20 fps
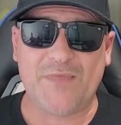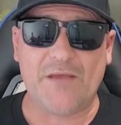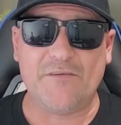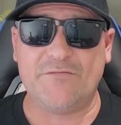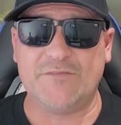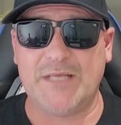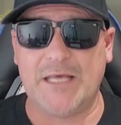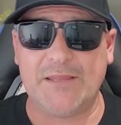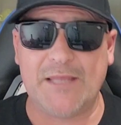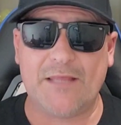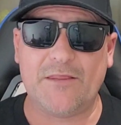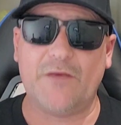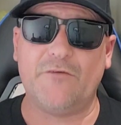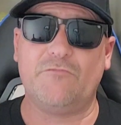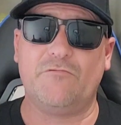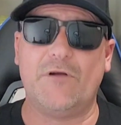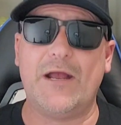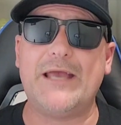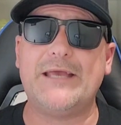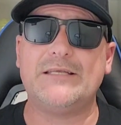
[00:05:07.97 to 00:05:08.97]
they've done that,
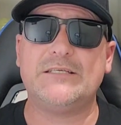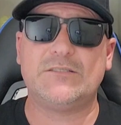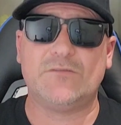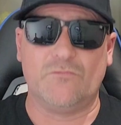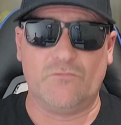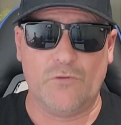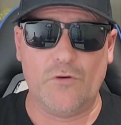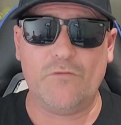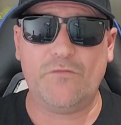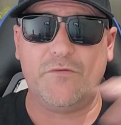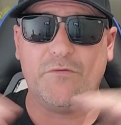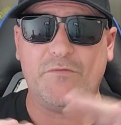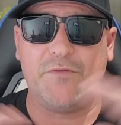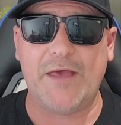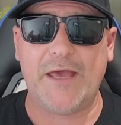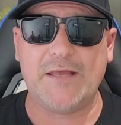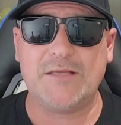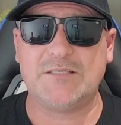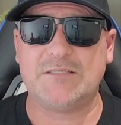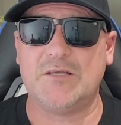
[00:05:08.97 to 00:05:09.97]
they've raised the roof of
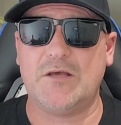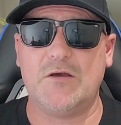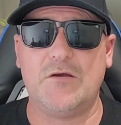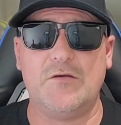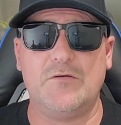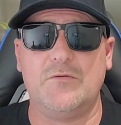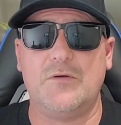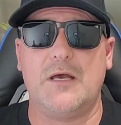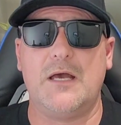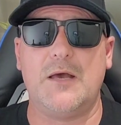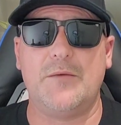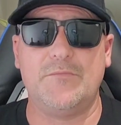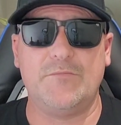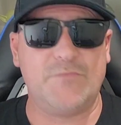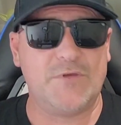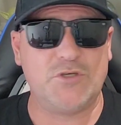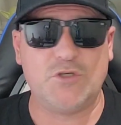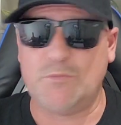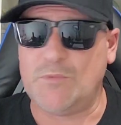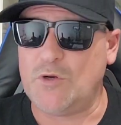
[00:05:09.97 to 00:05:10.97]
that, so
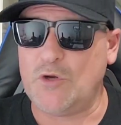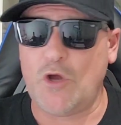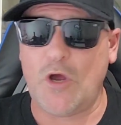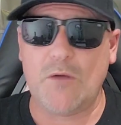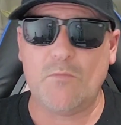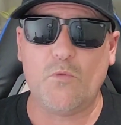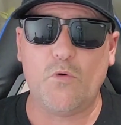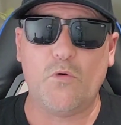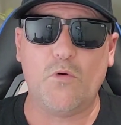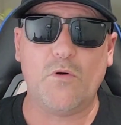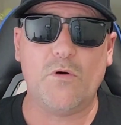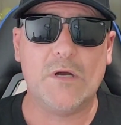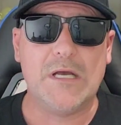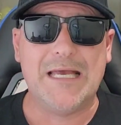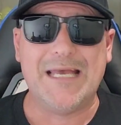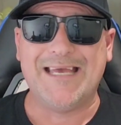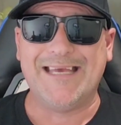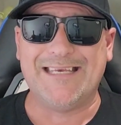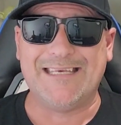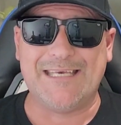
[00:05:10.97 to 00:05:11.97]
there should be no more
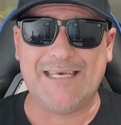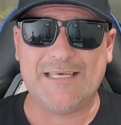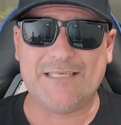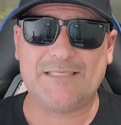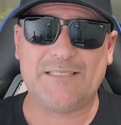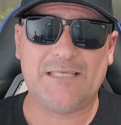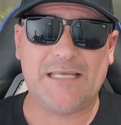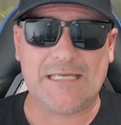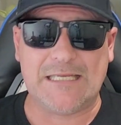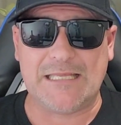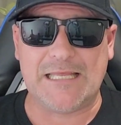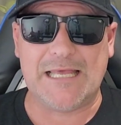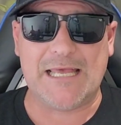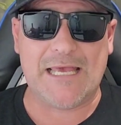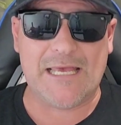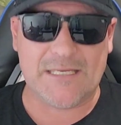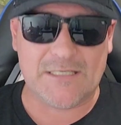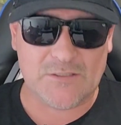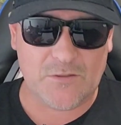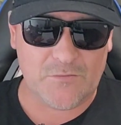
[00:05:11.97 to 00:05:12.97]
guests hitting their
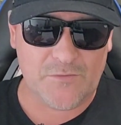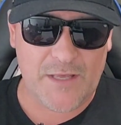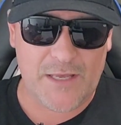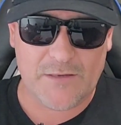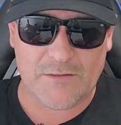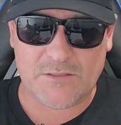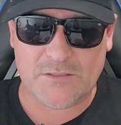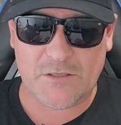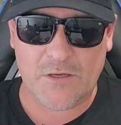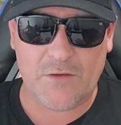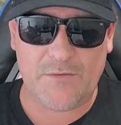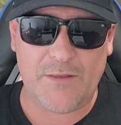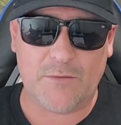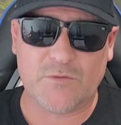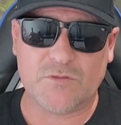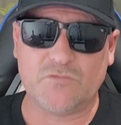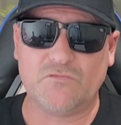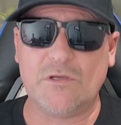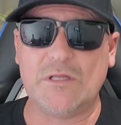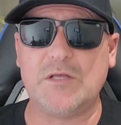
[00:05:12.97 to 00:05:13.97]
heads on that. So that
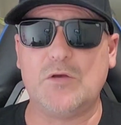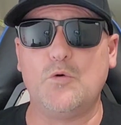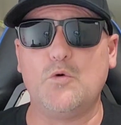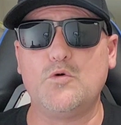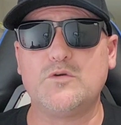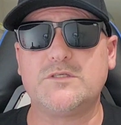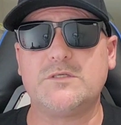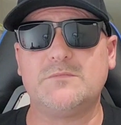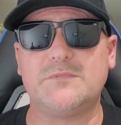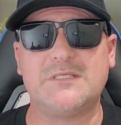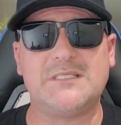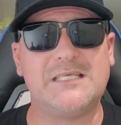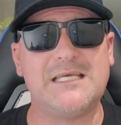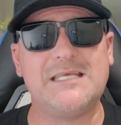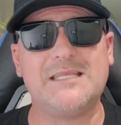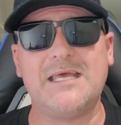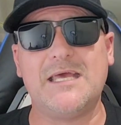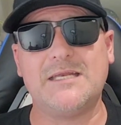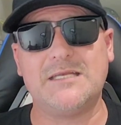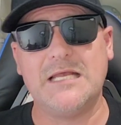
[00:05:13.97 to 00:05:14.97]
was really awesome to see
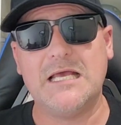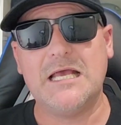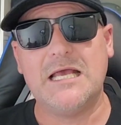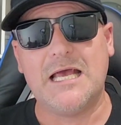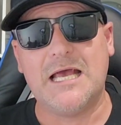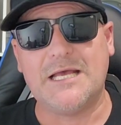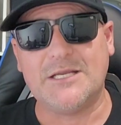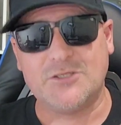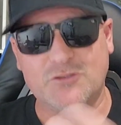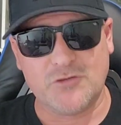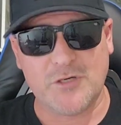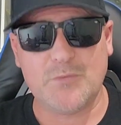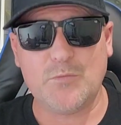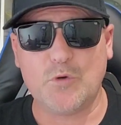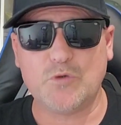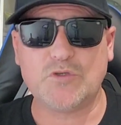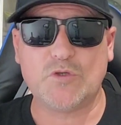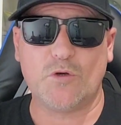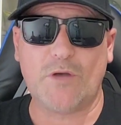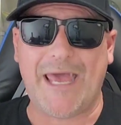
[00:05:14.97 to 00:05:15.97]
that
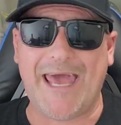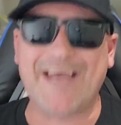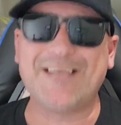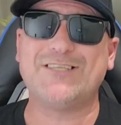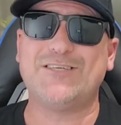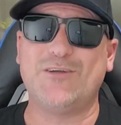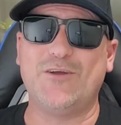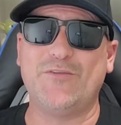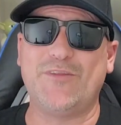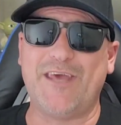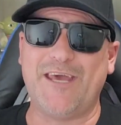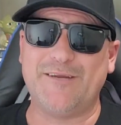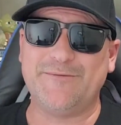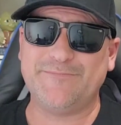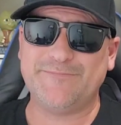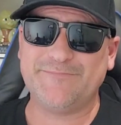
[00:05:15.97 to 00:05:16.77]
Dreamworld took action on that.